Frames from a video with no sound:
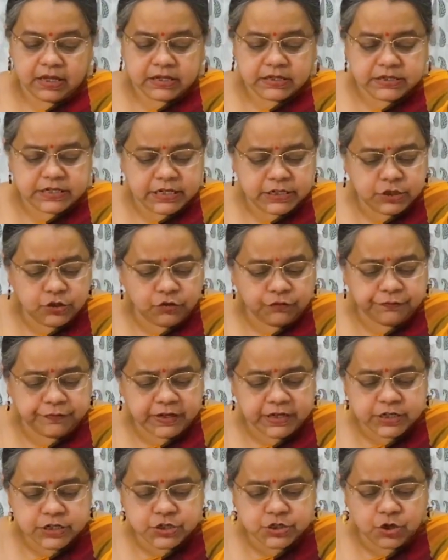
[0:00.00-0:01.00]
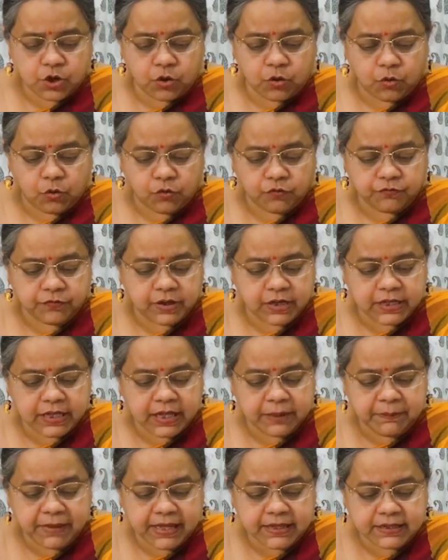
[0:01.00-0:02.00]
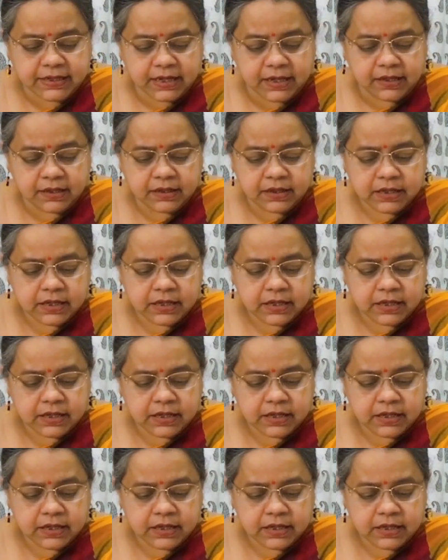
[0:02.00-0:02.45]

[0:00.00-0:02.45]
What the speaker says: Did you finish your homework, Amanda?